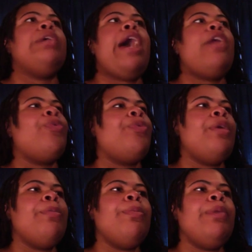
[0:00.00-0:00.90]
I don't
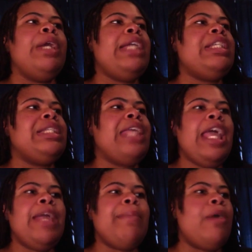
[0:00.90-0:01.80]
remember, but they just
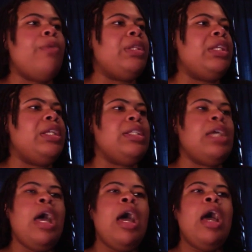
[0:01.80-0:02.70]
came out with this
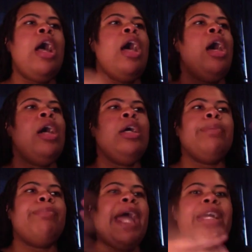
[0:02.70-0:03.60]

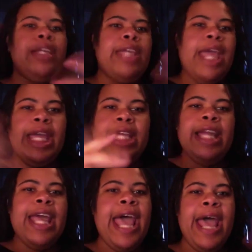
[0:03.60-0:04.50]
biker gang
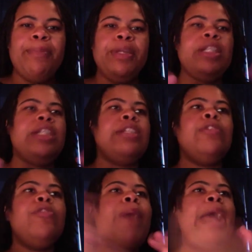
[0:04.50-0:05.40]
that happened. These
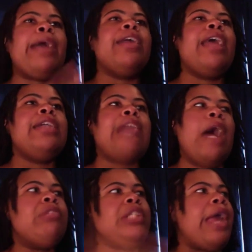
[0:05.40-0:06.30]
two biker gangs.
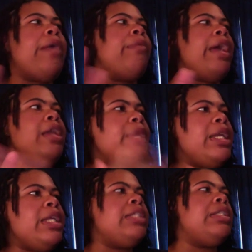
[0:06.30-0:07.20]
I was like, wait a
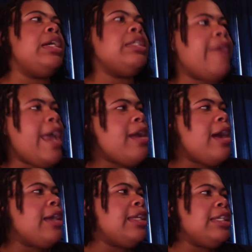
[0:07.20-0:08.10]
minute, Sons of
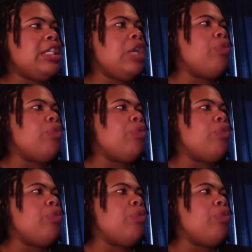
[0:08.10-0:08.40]
Anarchy, this shit